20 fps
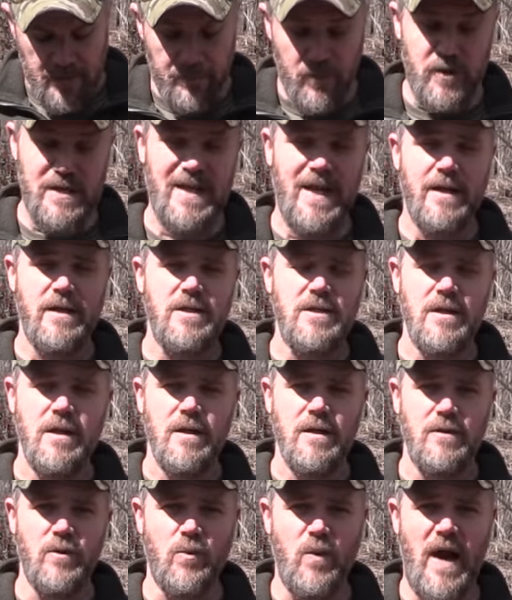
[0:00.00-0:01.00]
It protects
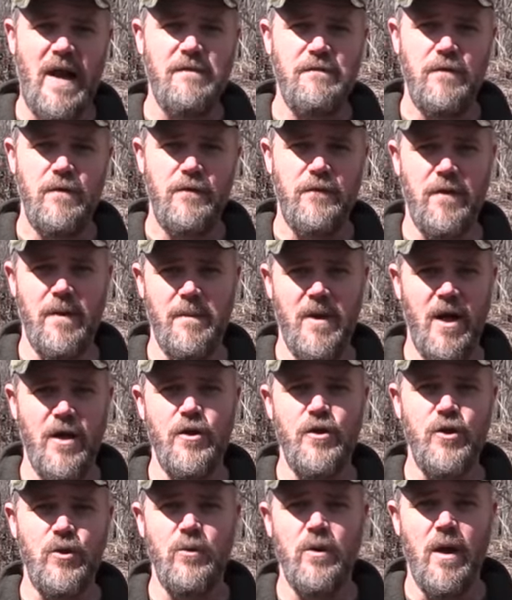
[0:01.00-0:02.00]
the rifle from
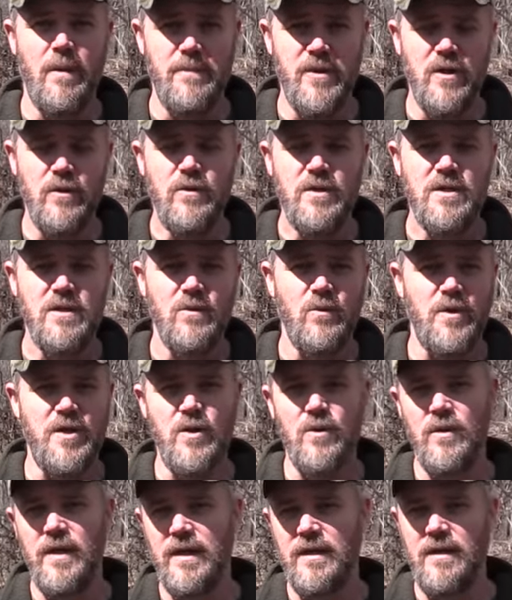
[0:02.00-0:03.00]
undue abuse when
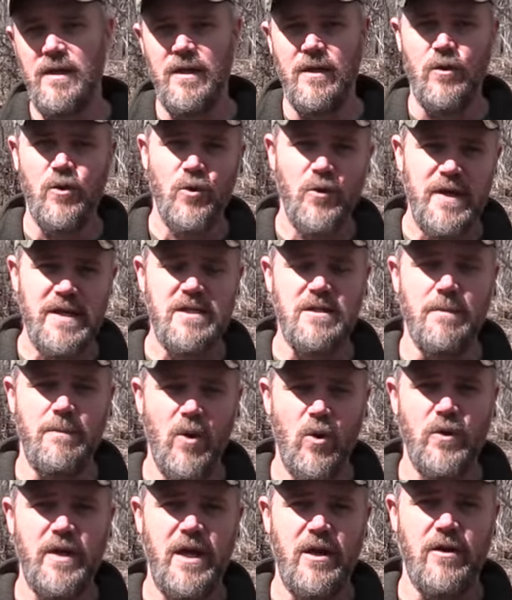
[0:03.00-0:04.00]
you increase the
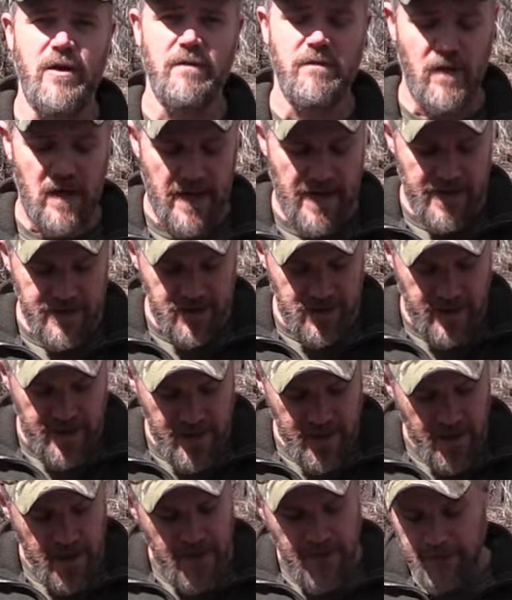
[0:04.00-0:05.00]
bolt carrier
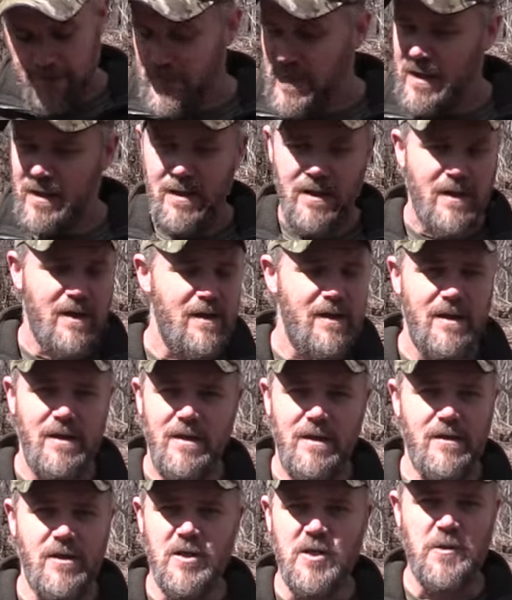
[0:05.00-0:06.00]
velocity
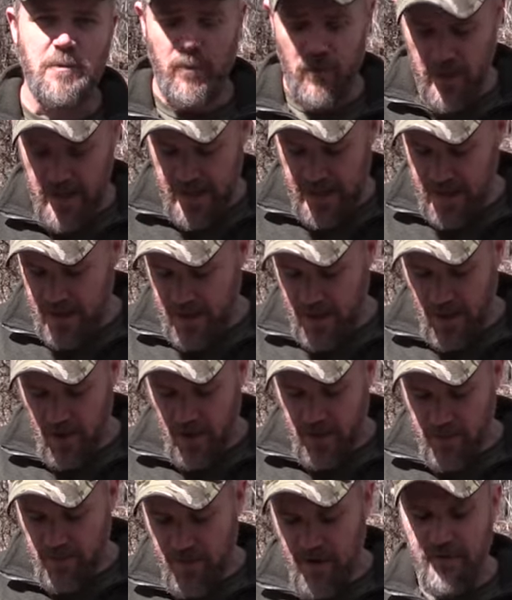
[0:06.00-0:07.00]
the spring in
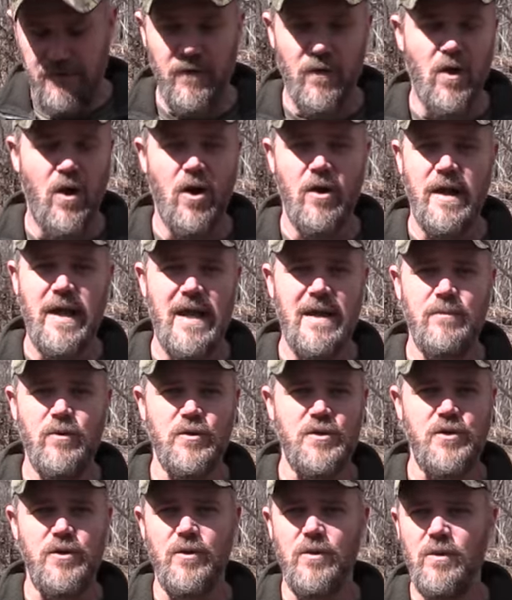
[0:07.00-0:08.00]
here and the buffer aren't
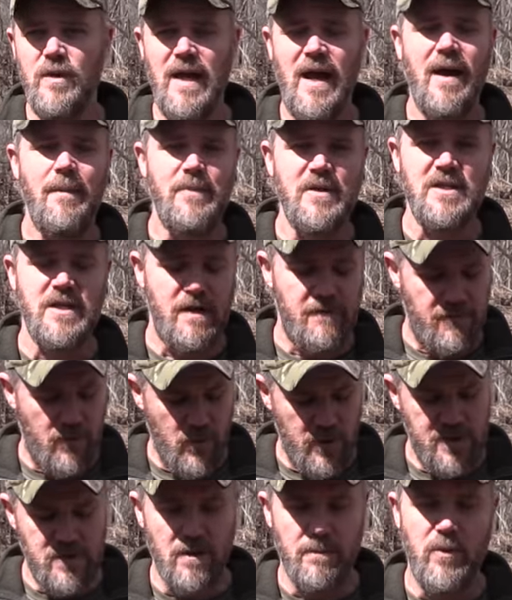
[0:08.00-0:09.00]
able to compensate
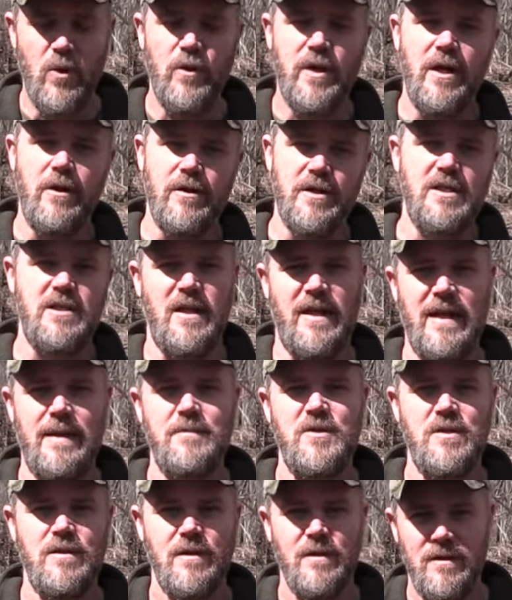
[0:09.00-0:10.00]
for it, so the bolt carrier
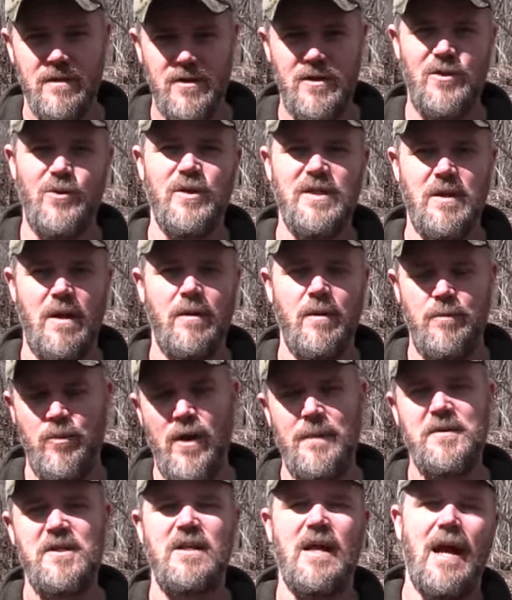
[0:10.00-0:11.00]
slams to an
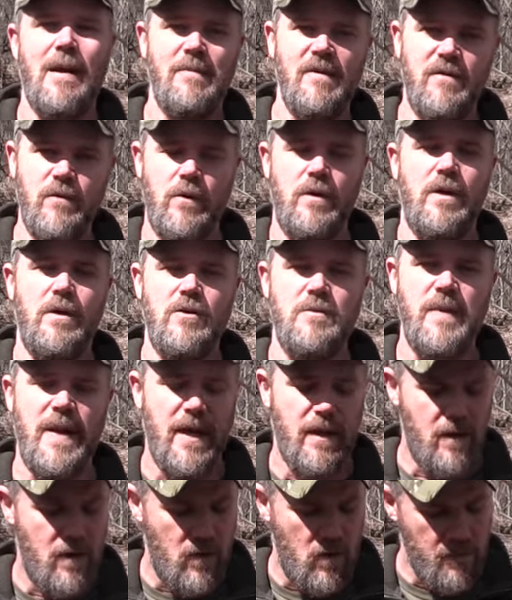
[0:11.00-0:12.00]
abrupt stop before it goes
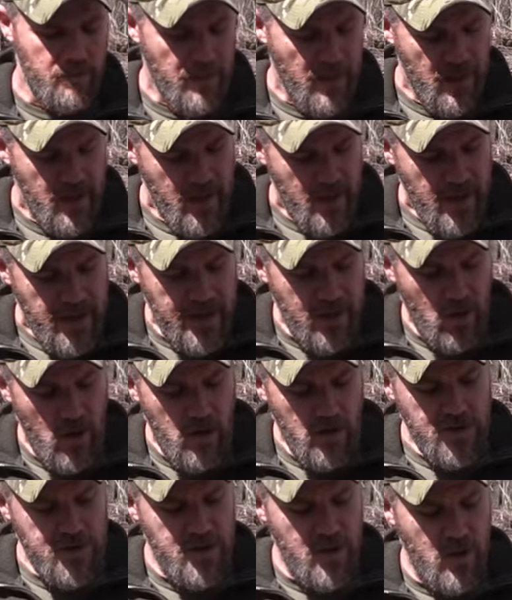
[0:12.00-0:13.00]
back home. And
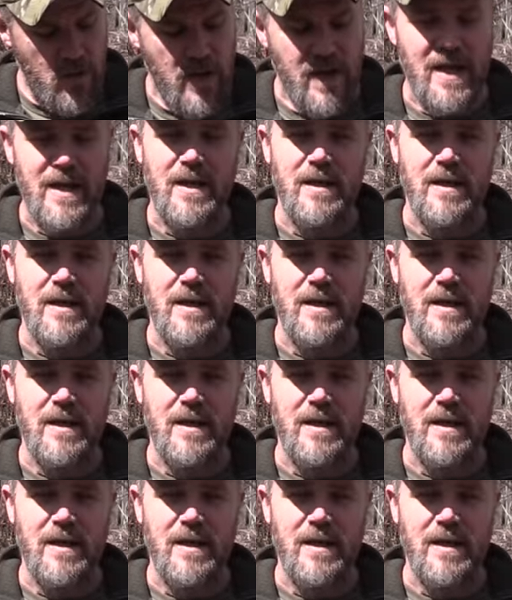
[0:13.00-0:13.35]
also,